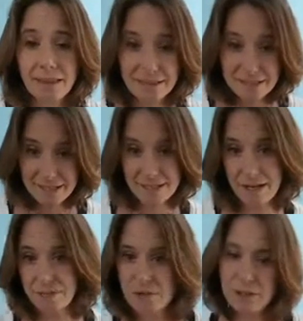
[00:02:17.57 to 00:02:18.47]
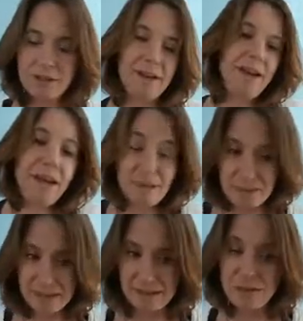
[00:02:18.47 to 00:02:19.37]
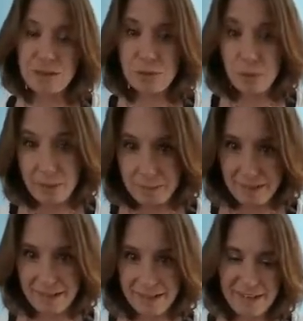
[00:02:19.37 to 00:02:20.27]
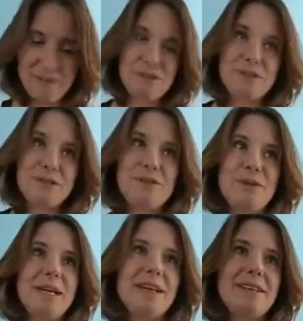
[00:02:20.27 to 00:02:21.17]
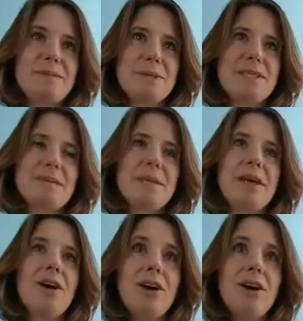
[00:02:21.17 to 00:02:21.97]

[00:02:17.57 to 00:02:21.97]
this discomfort, I've been swimming in it for a few days because I'm like,